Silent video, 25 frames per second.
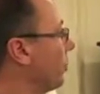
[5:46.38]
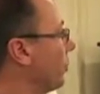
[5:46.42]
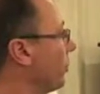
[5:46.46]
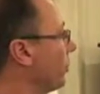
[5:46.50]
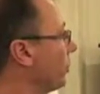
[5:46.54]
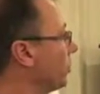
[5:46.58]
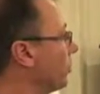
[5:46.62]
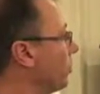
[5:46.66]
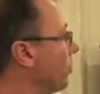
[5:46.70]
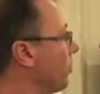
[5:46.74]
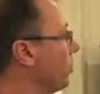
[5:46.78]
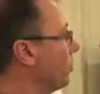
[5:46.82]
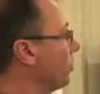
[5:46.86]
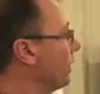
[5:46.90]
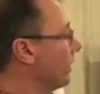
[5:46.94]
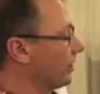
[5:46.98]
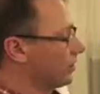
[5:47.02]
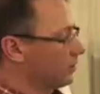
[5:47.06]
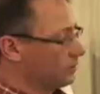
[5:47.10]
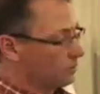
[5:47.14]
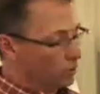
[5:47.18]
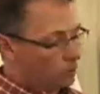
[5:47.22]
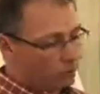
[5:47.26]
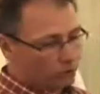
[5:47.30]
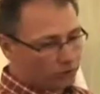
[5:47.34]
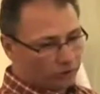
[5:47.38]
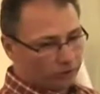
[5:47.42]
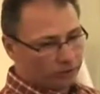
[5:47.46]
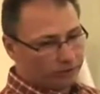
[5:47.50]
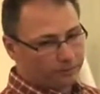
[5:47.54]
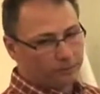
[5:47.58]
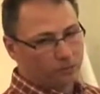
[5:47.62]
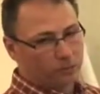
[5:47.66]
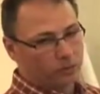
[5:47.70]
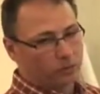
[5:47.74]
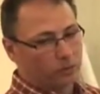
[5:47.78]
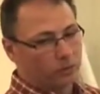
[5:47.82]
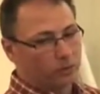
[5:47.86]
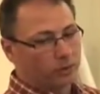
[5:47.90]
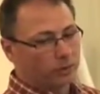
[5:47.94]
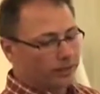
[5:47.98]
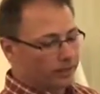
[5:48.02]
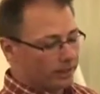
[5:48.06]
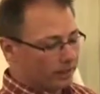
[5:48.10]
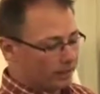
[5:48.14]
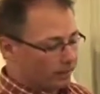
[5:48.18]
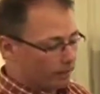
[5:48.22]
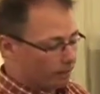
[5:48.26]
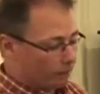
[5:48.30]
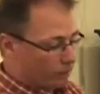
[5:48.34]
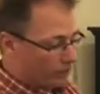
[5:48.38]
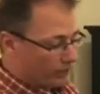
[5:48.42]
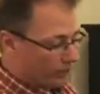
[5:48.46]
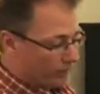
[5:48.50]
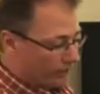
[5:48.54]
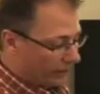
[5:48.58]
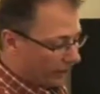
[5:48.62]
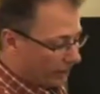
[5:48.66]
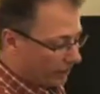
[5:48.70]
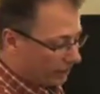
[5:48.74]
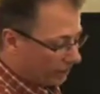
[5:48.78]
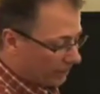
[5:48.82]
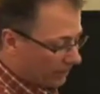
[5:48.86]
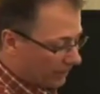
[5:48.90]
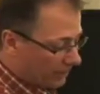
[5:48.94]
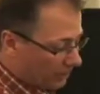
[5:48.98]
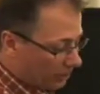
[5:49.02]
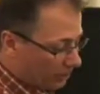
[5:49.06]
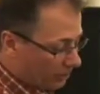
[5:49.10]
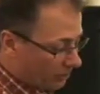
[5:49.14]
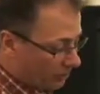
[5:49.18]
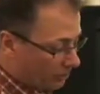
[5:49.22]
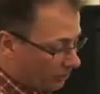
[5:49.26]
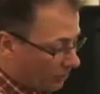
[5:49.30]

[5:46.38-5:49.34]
you're exposed to them through breathing, inhalation